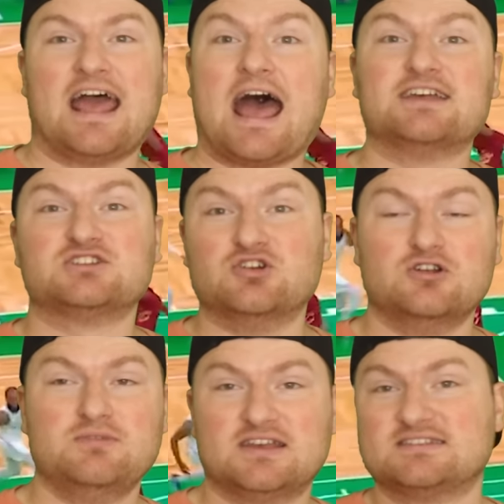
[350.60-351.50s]
as
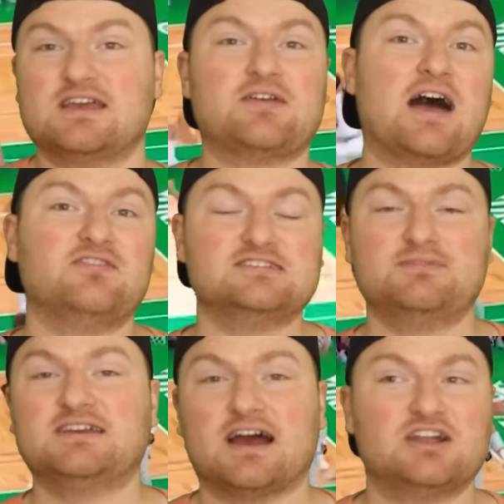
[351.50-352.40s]
good because they've got these
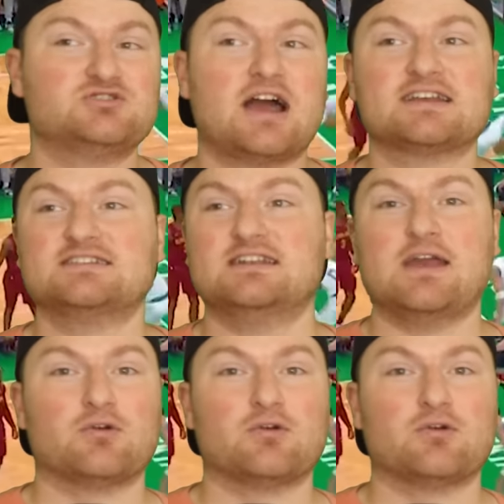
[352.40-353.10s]
big contracts and they